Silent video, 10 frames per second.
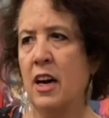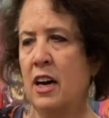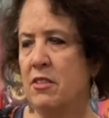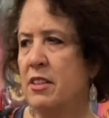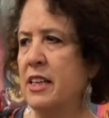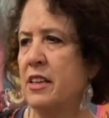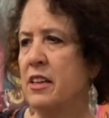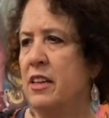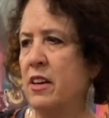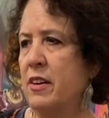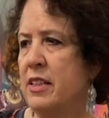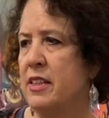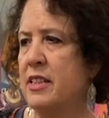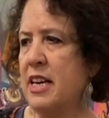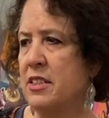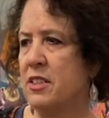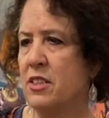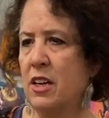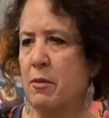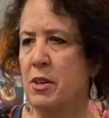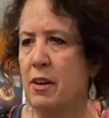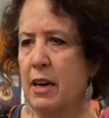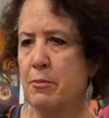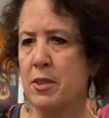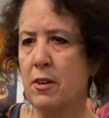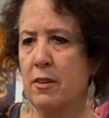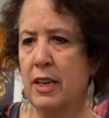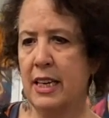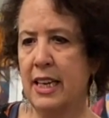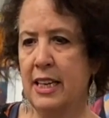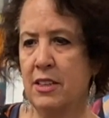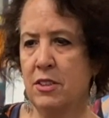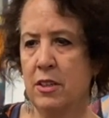I think, you know, that's the time when you absolutely need